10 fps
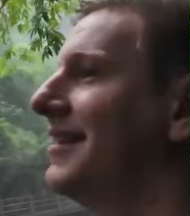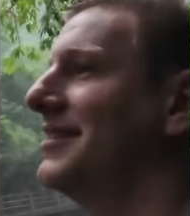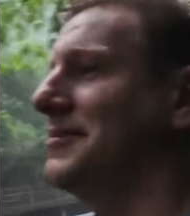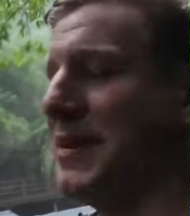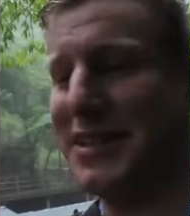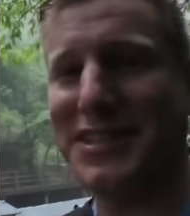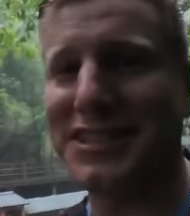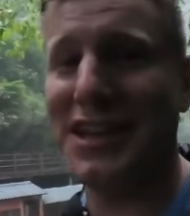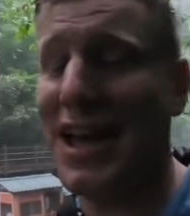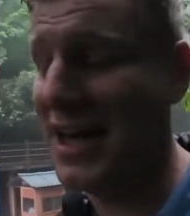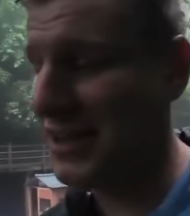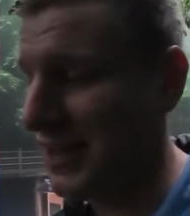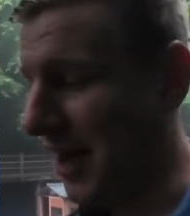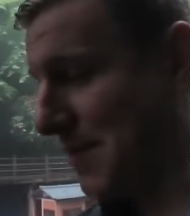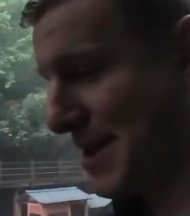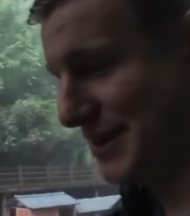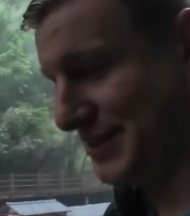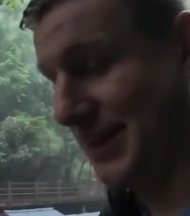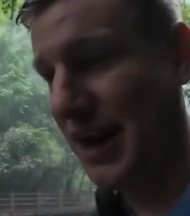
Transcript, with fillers: This place is amazing.